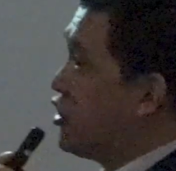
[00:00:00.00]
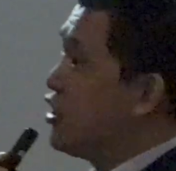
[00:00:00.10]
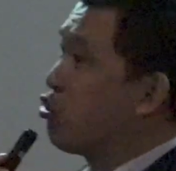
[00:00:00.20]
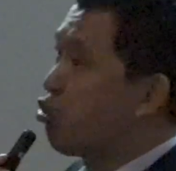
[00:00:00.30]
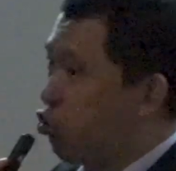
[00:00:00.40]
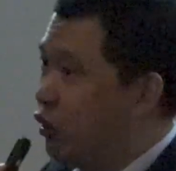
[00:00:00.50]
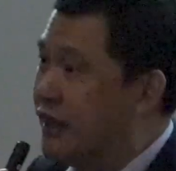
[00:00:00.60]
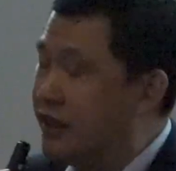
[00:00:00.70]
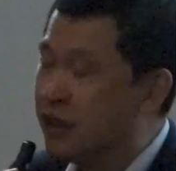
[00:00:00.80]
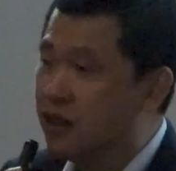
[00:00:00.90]
digital
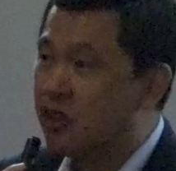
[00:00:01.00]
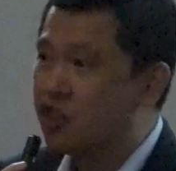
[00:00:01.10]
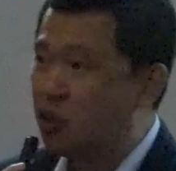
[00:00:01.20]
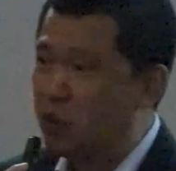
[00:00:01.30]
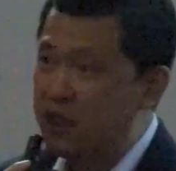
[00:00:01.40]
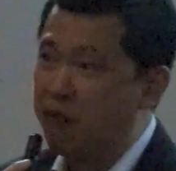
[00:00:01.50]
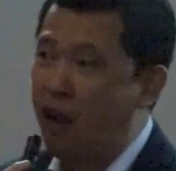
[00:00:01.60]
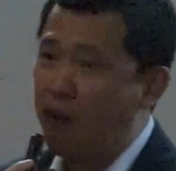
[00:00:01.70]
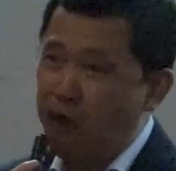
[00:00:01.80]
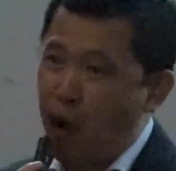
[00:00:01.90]
twin. So when the
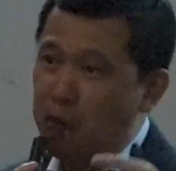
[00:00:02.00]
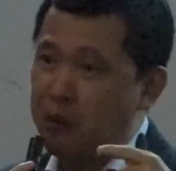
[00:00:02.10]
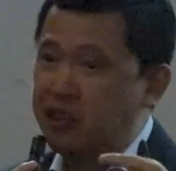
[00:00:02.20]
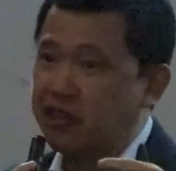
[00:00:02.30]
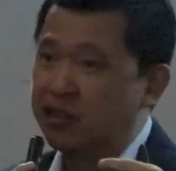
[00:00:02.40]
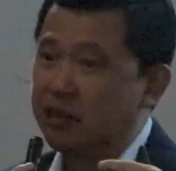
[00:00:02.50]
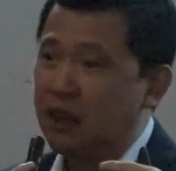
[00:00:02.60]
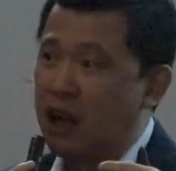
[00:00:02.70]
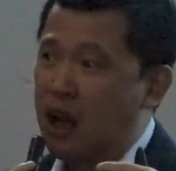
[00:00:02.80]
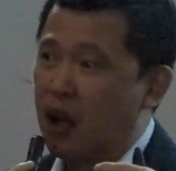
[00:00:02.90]
valve opens,
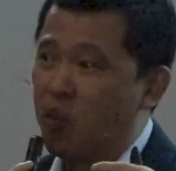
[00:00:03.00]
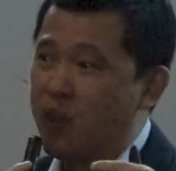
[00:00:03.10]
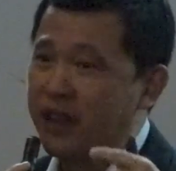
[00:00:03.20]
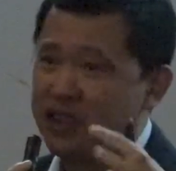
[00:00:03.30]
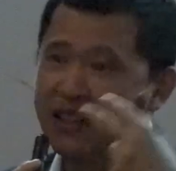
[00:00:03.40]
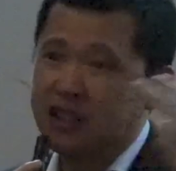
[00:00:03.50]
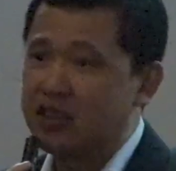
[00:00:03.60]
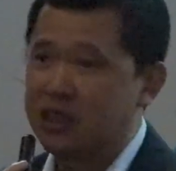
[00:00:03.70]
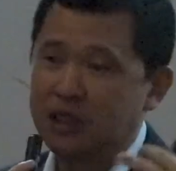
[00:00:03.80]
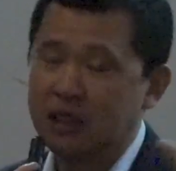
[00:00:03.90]
when the
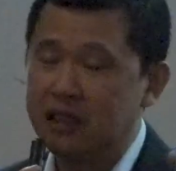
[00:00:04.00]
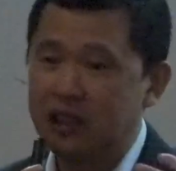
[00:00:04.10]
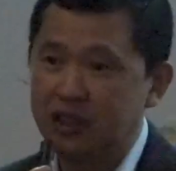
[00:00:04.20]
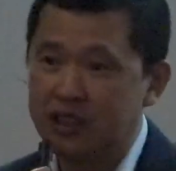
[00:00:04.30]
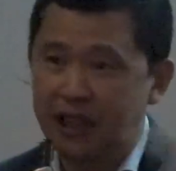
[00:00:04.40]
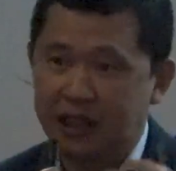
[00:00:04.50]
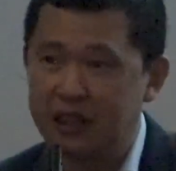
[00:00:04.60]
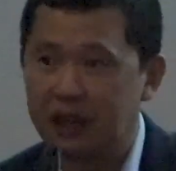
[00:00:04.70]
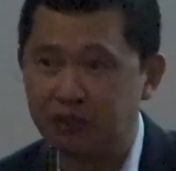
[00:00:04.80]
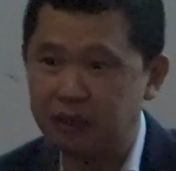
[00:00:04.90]
sensors detect
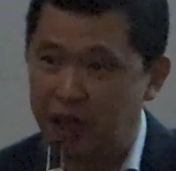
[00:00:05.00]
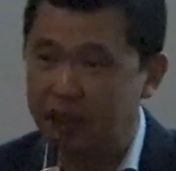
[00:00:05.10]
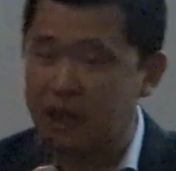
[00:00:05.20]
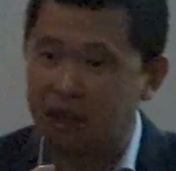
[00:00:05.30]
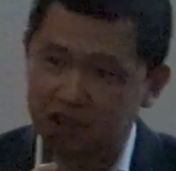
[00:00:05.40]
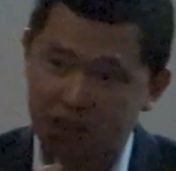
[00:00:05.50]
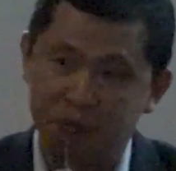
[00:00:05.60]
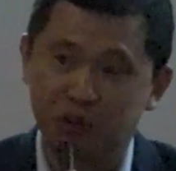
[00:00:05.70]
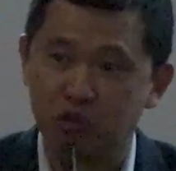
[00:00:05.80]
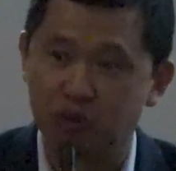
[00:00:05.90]
enough, now it's
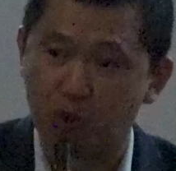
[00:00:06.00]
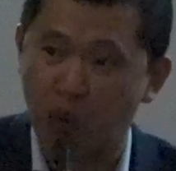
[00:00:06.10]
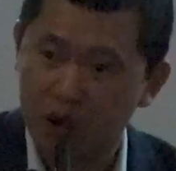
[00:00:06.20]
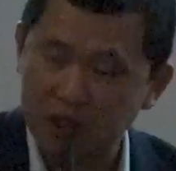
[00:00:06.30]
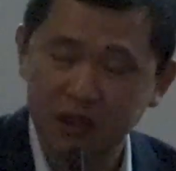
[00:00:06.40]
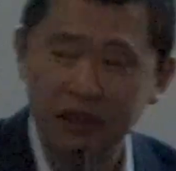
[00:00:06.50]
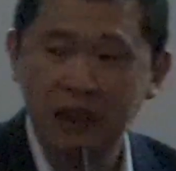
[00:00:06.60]
time to water,